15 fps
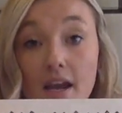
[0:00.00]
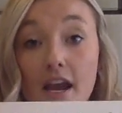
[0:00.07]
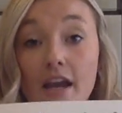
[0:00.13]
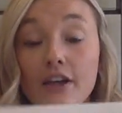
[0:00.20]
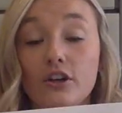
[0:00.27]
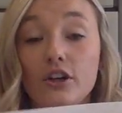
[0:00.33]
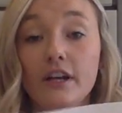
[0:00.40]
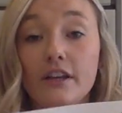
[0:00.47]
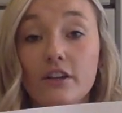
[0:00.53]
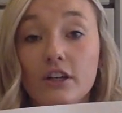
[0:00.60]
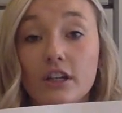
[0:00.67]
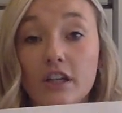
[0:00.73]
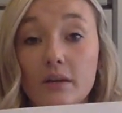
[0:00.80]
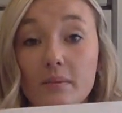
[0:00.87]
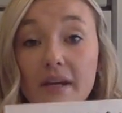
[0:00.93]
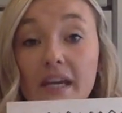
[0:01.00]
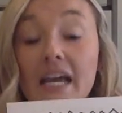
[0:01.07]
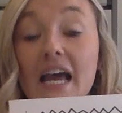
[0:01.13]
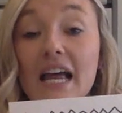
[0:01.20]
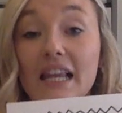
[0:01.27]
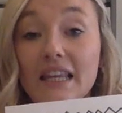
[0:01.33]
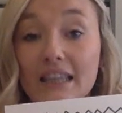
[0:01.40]
and you're either going to
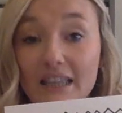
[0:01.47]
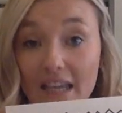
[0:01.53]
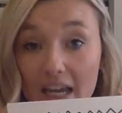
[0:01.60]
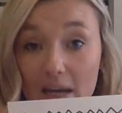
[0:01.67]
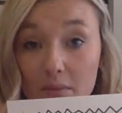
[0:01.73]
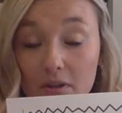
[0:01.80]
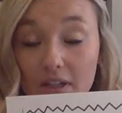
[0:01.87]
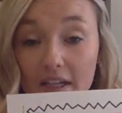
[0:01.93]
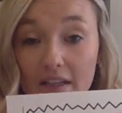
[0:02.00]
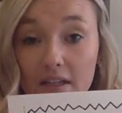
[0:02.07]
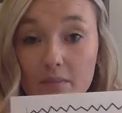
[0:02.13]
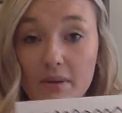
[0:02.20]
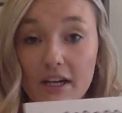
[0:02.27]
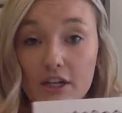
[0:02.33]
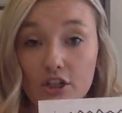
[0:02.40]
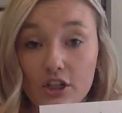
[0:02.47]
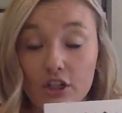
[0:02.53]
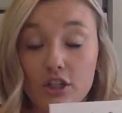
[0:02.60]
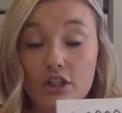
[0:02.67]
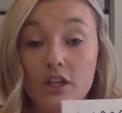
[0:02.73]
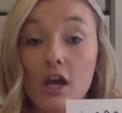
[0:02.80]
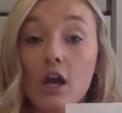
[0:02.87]
be labeling the
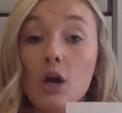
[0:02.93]
pictures,